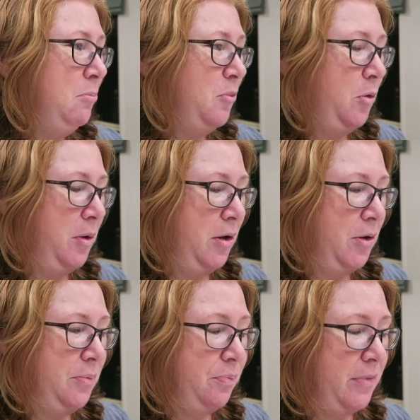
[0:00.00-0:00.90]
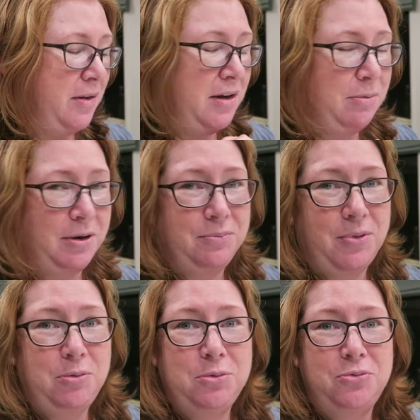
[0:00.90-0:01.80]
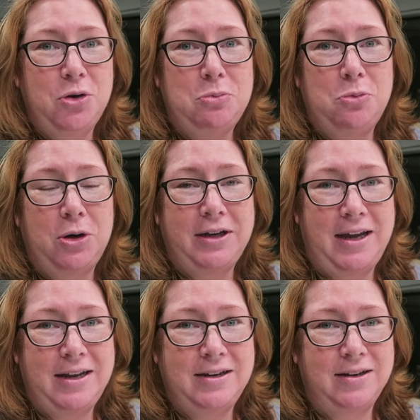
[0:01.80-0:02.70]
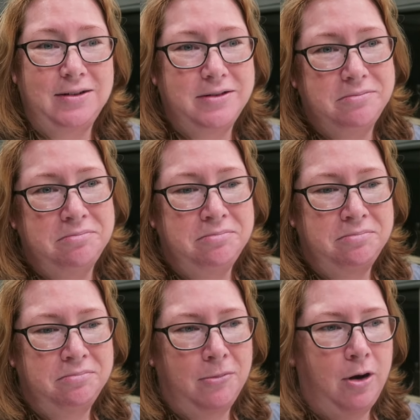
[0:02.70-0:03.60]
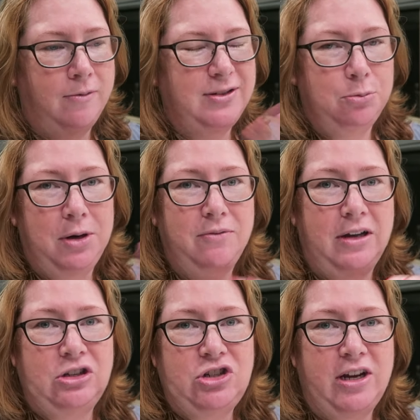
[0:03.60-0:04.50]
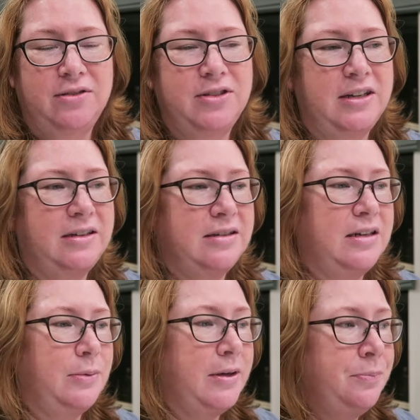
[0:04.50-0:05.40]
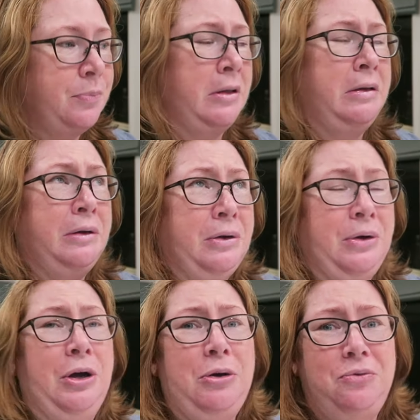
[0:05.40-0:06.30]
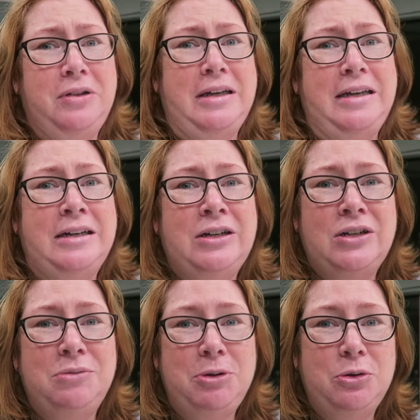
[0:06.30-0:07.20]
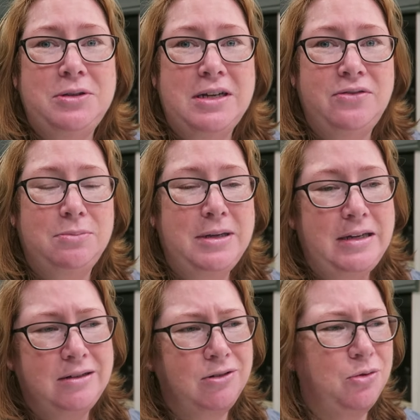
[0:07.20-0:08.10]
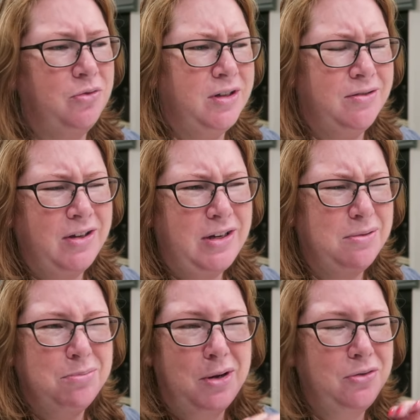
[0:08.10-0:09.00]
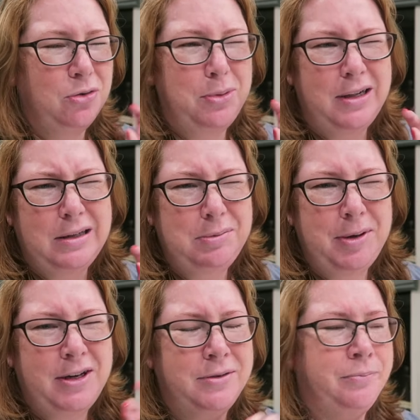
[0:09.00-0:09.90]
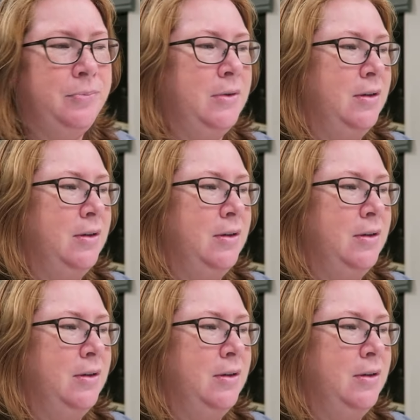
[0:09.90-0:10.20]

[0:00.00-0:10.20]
before we go. Anyway, I will film what I can and we still have lunch out and things anyway. Hopefully it'll be a good day for me and hopefully Athena might feel better, a little better.